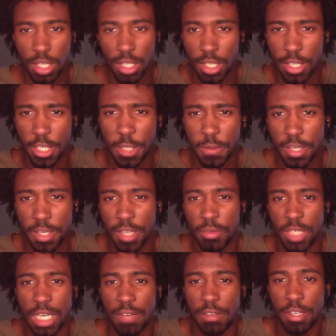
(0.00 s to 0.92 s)
Anyway,
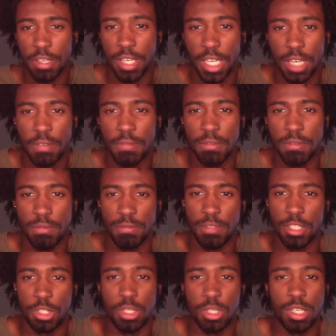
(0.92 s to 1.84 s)
whenever you have
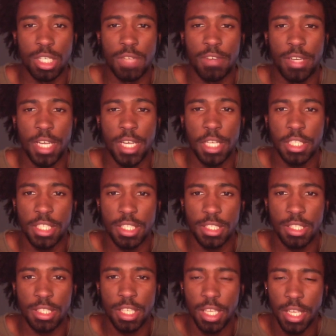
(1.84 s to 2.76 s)
a strong enough
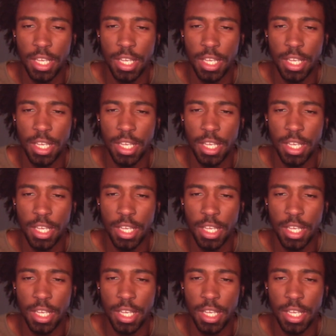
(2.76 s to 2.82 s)
connection,